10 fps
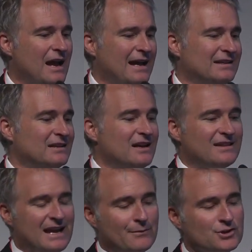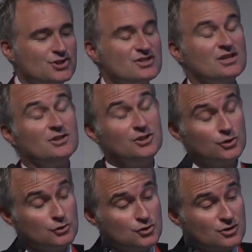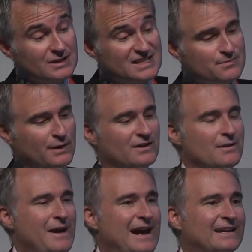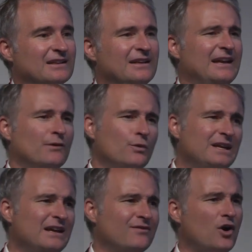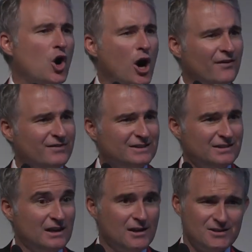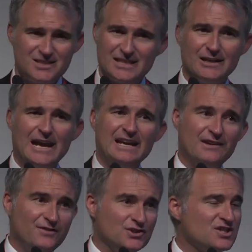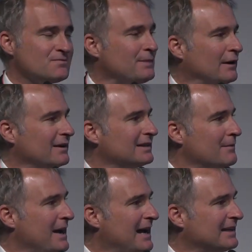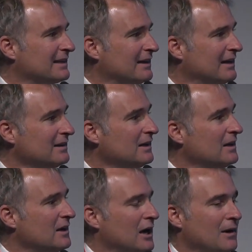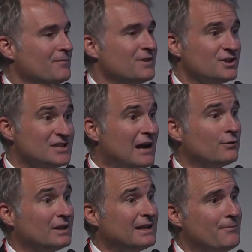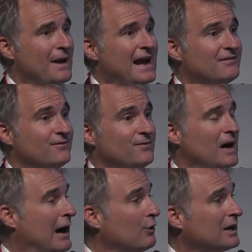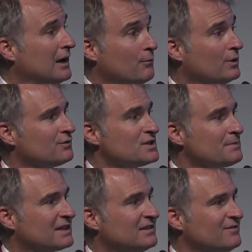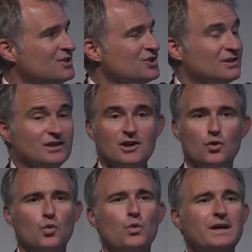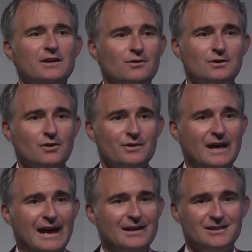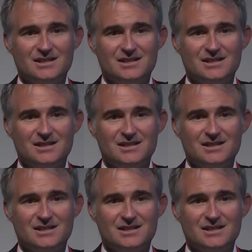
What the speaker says: And the hemorrhages usually spare the macula, and we have often said, hey, if you're sparing the macula, there's not really a bad outcome with respect to vision. We don't know that.